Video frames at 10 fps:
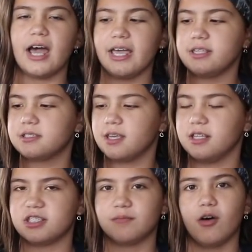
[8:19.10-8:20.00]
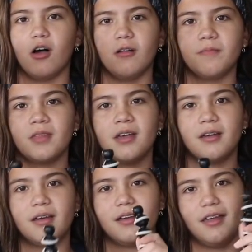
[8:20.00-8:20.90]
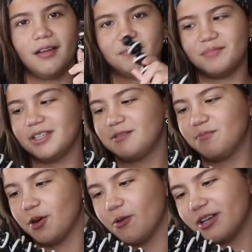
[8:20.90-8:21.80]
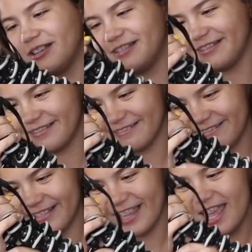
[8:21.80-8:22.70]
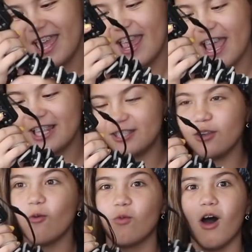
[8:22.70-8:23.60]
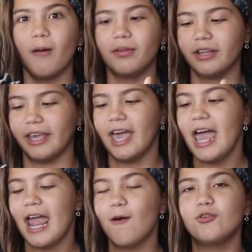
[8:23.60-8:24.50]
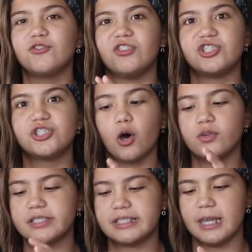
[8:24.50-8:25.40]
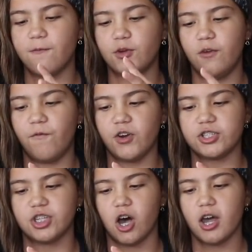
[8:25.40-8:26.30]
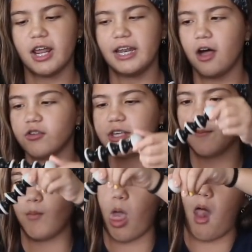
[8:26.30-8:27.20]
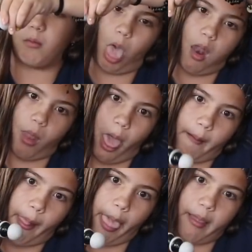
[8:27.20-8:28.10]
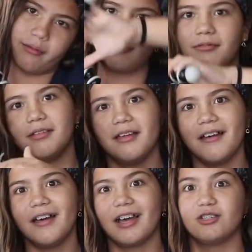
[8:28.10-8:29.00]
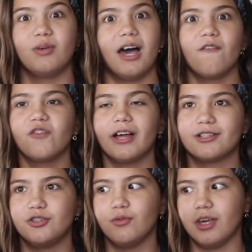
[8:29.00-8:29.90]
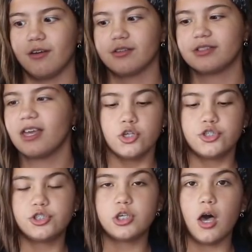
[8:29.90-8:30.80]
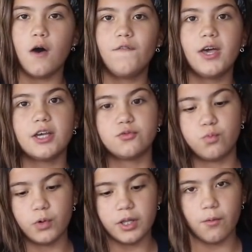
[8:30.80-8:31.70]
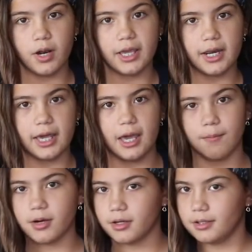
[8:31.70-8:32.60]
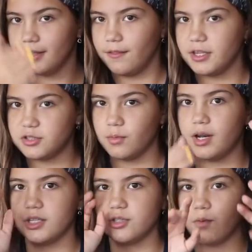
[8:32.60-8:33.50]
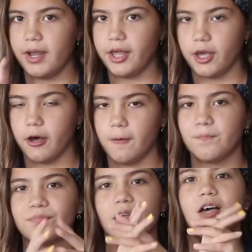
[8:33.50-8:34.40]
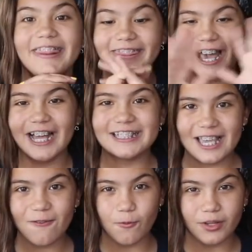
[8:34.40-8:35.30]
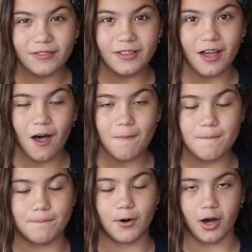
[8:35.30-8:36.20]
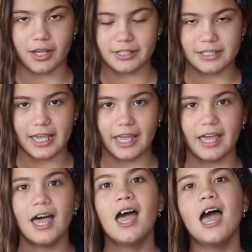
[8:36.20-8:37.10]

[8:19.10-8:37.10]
nice and small, and this broke. It's so wobbly. It was so stiff when we first got it, and now it's like blah, blah, blah, Because we had it for like two years. So if you guys really want to get a camera, this one is the way to go. That's it with the unboxing.